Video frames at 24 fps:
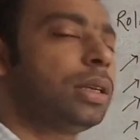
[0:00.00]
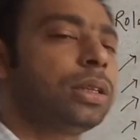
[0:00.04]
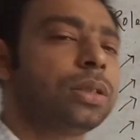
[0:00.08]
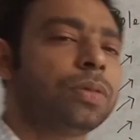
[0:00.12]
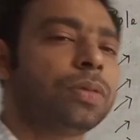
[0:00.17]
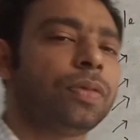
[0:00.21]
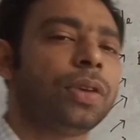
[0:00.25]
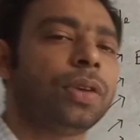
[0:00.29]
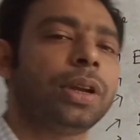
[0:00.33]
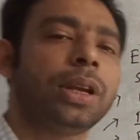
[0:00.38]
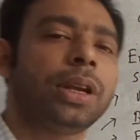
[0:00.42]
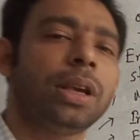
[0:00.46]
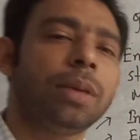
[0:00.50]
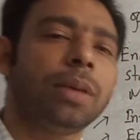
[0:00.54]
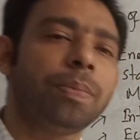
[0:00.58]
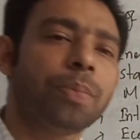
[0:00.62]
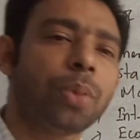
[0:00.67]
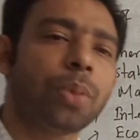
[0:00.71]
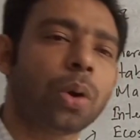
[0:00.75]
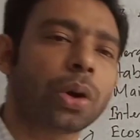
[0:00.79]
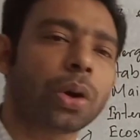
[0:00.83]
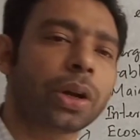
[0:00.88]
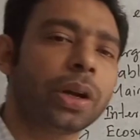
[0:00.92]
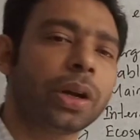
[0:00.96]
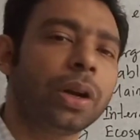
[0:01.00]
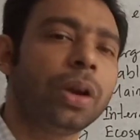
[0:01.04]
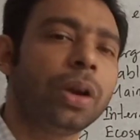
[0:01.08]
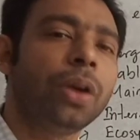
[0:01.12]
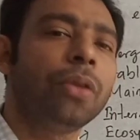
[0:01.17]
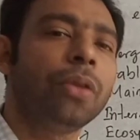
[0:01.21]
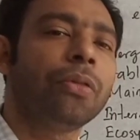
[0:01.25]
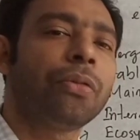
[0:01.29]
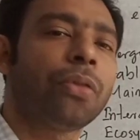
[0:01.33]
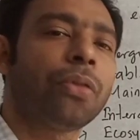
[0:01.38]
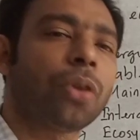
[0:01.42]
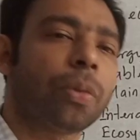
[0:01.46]
very important
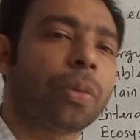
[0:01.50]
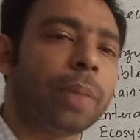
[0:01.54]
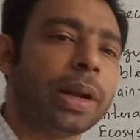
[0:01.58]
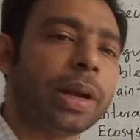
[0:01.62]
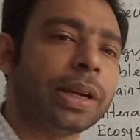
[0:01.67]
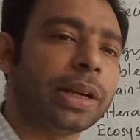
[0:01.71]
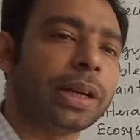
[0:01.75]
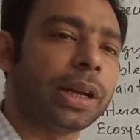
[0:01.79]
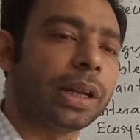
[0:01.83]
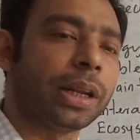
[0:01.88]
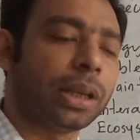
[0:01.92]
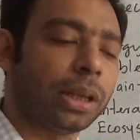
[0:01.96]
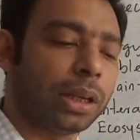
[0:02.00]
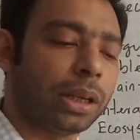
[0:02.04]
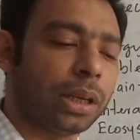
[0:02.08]
for maintaining.